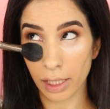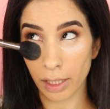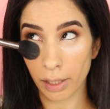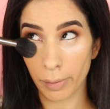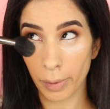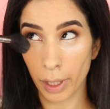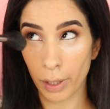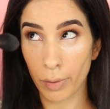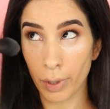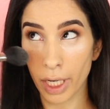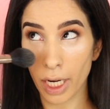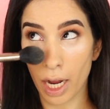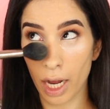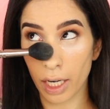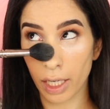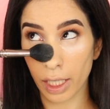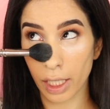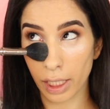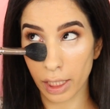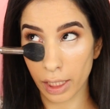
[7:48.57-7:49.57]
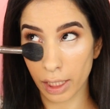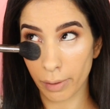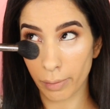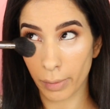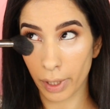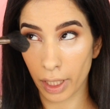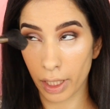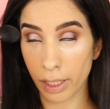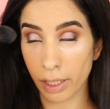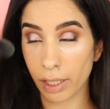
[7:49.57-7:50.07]
and to be quite honest,
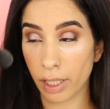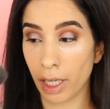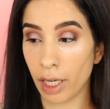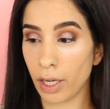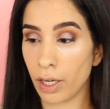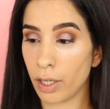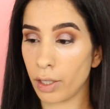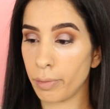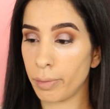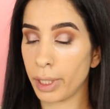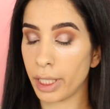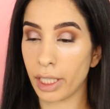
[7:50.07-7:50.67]
I'm kind of scared